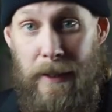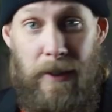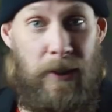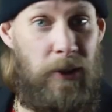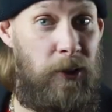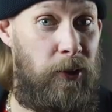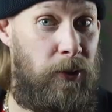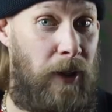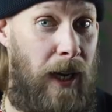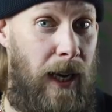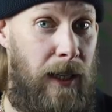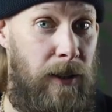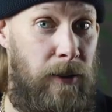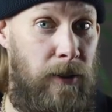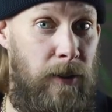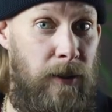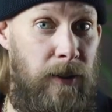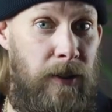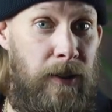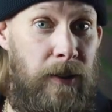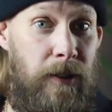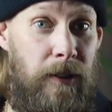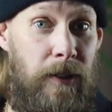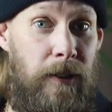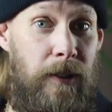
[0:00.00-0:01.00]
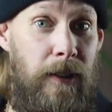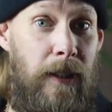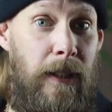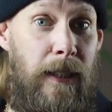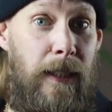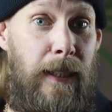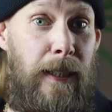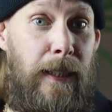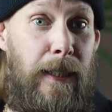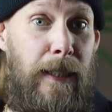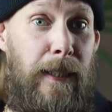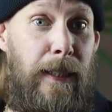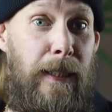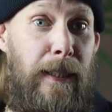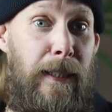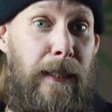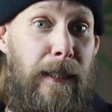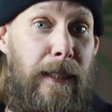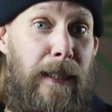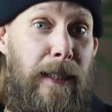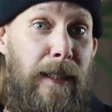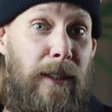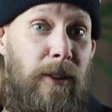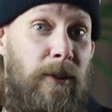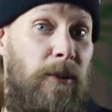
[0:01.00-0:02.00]
straddles
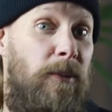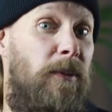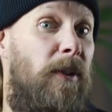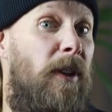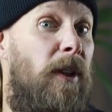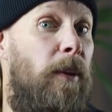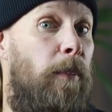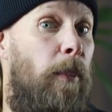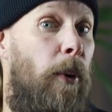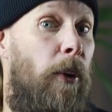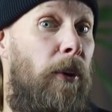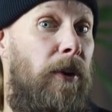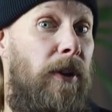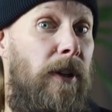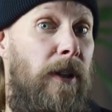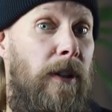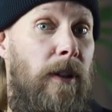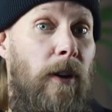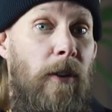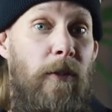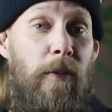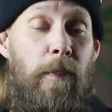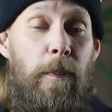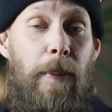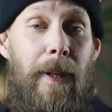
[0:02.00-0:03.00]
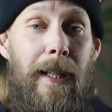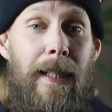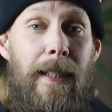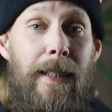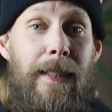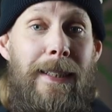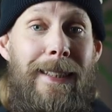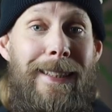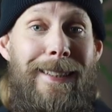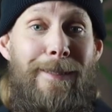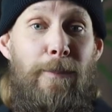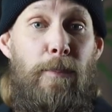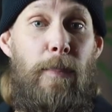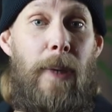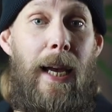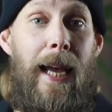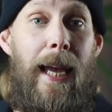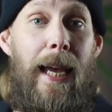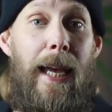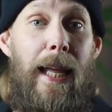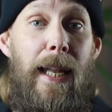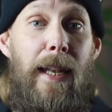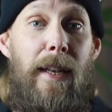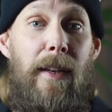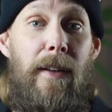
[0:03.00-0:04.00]
the border of Belgium
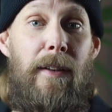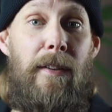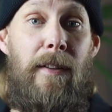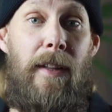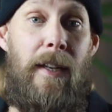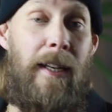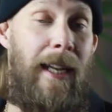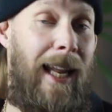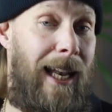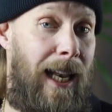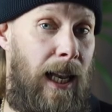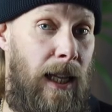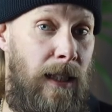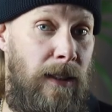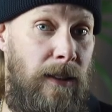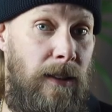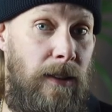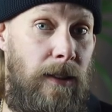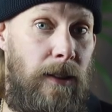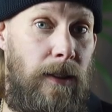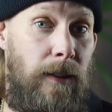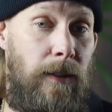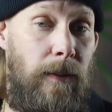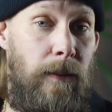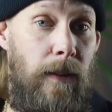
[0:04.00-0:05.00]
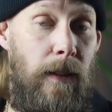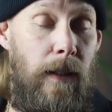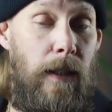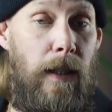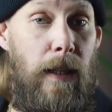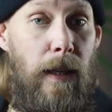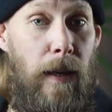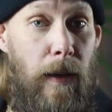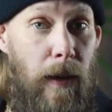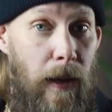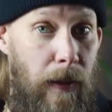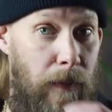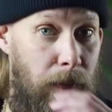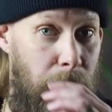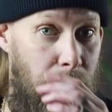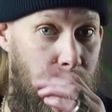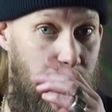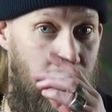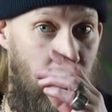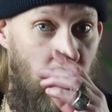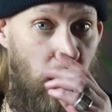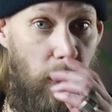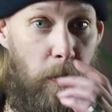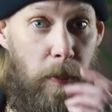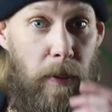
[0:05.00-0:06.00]
and the Netherlands, and
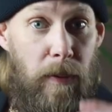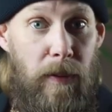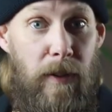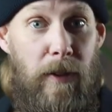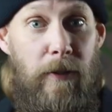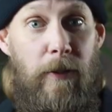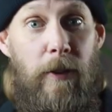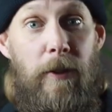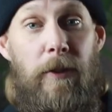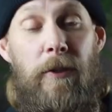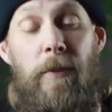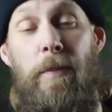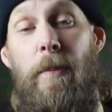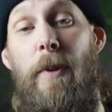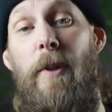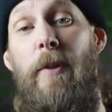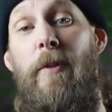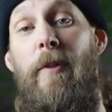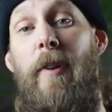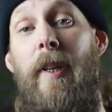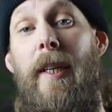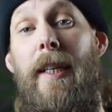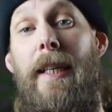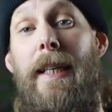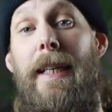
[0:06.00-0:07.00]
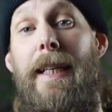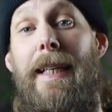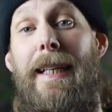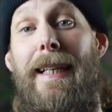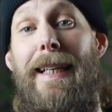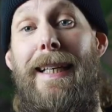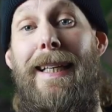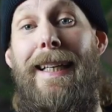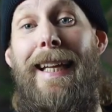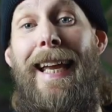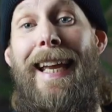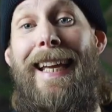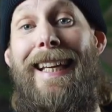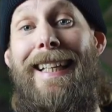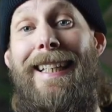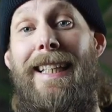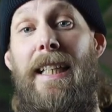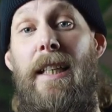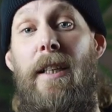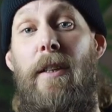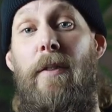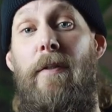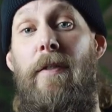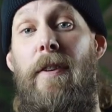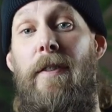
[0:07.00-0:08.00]
they opened their first brewery in
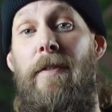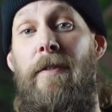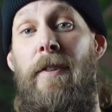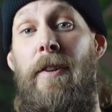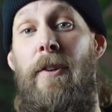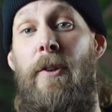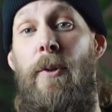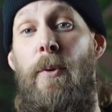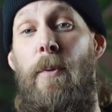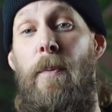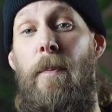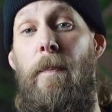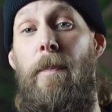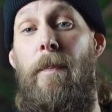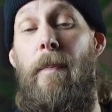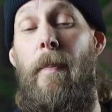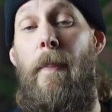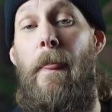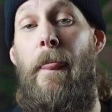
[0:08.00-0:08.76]
1852.